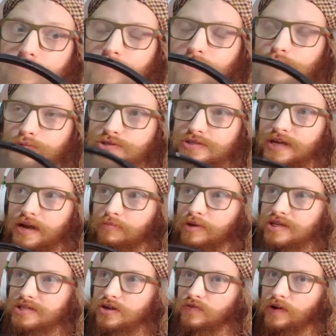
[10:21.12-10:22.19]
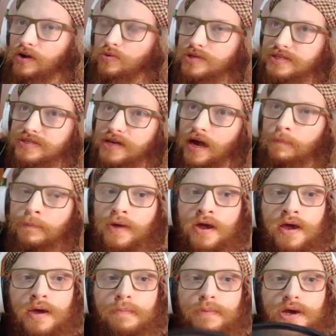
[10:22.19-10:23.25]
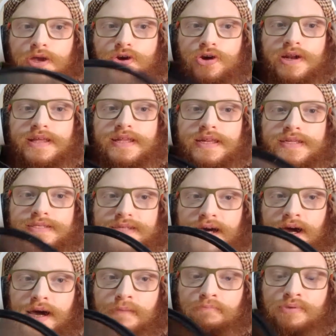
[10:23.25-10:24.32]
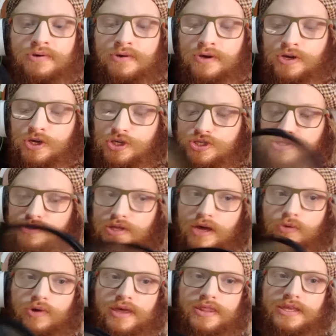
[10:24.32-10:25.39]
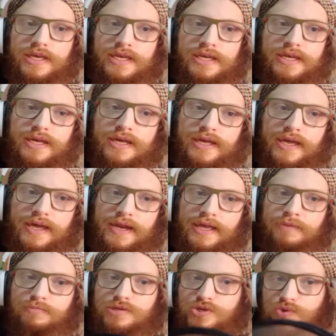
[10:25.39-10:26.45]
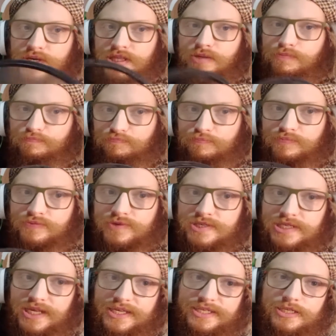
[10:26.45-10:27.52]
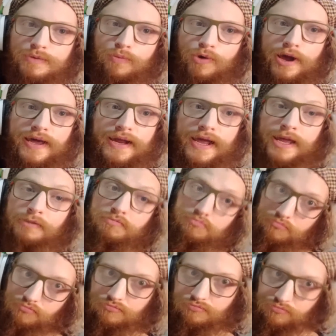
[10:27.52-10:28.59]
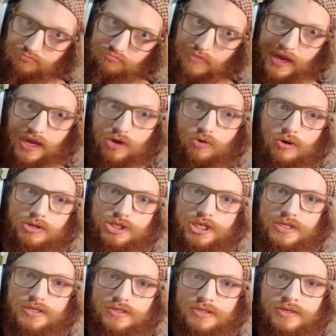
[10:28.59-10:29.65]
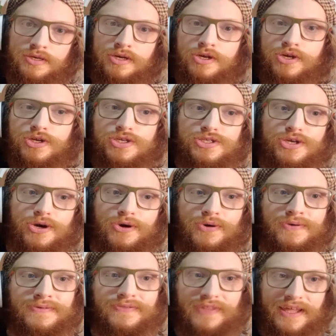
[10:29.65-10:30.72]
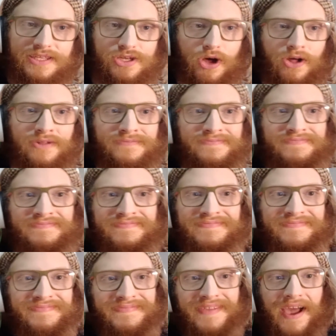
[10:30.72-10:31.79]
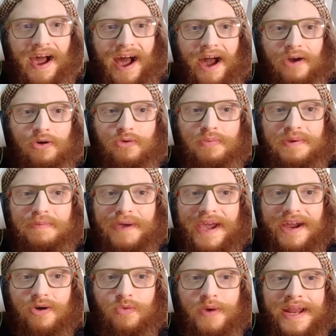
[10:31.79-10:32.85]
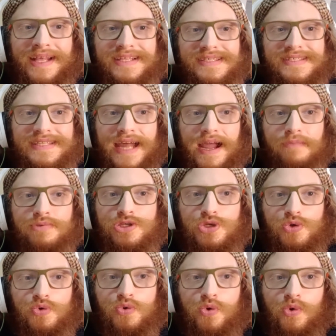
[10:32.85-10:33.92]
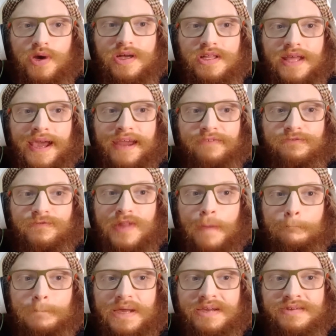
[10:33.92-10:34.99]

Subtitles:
I almost knocked myself out with the top, but you're going to need a top so that way the heat can get in between the slices of bread and make grilled cheese. So that's all. I will be back when it's time to grill and flip.